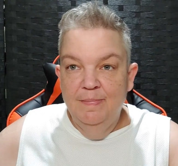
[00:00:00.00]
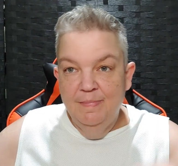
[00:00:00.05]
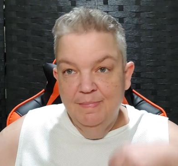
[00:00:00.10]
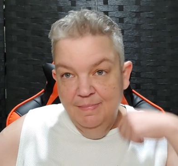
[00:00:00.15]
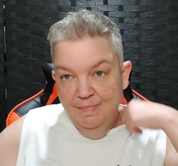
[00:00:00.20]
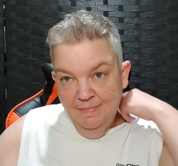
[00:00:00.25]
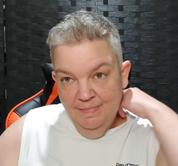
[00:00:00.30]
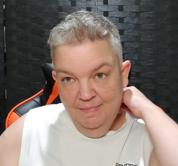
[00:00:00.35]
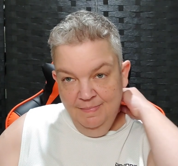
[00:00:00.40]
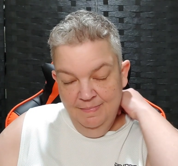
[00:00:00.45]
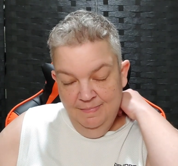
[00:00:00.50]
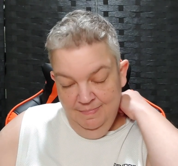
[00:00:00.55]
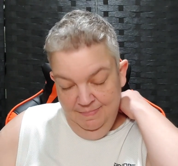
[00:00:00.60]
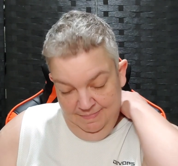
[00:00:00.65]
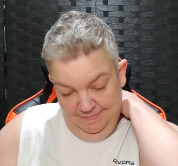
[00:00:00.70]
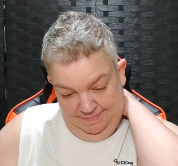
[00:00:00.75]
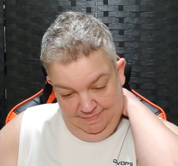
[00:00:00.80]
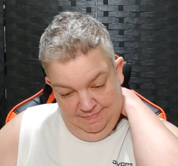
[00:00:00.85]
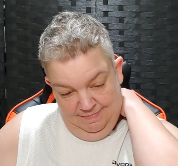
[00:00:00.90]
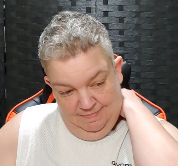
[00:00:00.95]

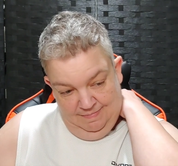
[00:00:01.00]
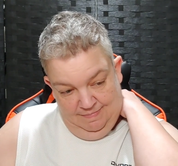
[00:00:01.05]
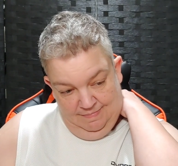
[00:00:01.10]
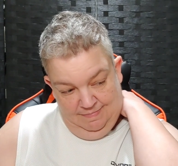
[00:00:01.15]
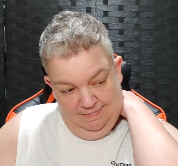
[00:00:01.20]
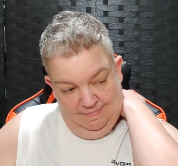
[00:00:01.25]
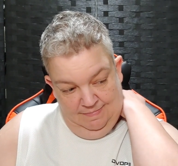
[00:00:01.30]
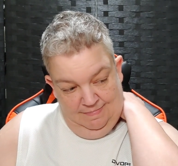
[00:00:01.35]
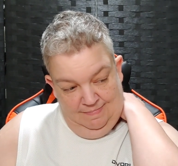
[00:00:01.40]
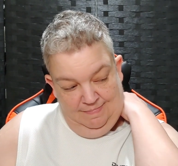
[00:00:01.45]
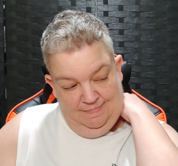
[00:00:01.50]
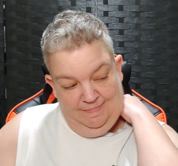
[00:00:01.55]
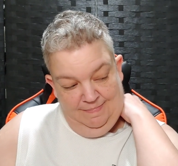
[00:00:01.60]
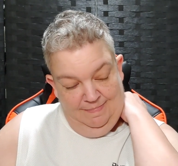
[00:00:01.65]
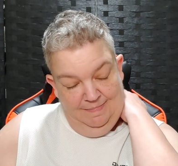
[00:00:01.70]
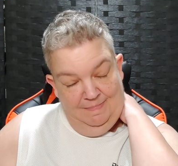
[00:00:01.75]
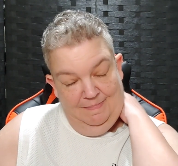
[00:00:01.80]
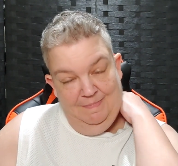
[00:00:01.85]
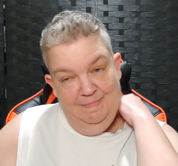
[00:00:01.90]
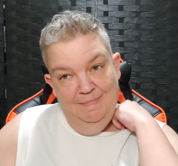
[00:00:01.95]

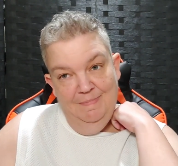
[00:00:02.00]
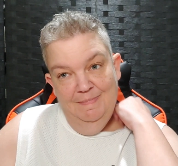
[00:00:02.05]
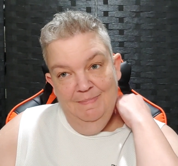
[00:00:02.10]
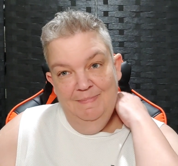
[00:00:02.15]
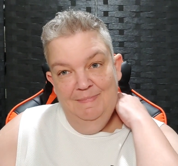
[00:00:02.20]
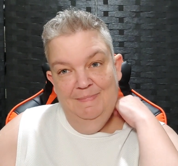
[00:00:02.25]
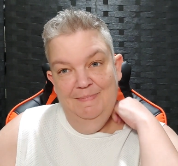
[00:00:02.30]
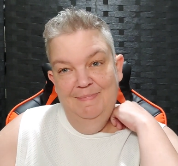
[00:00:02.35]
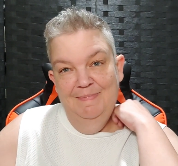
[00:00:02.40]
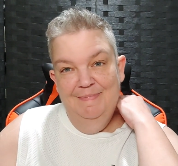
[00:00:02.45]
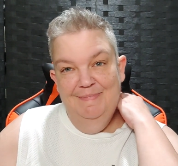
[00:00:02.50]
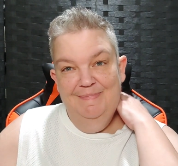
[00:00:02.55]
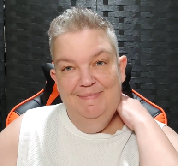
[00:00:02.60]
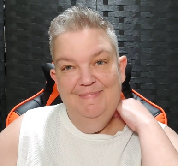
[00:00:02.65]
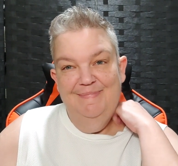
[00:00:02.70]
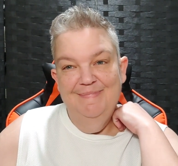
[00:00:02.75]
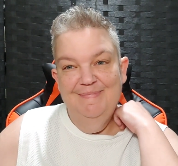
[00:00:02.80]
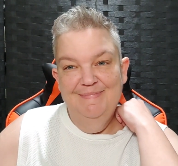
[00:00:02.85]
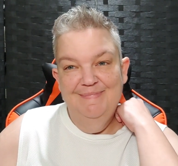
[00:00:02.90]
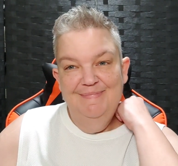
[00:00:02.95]

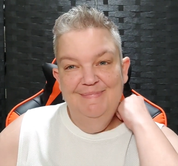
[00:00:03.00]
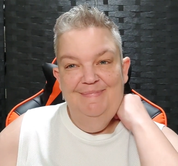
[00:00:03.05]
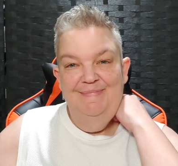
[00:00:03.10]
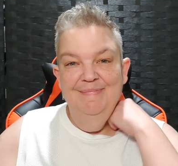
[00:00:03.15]
Nothing is said.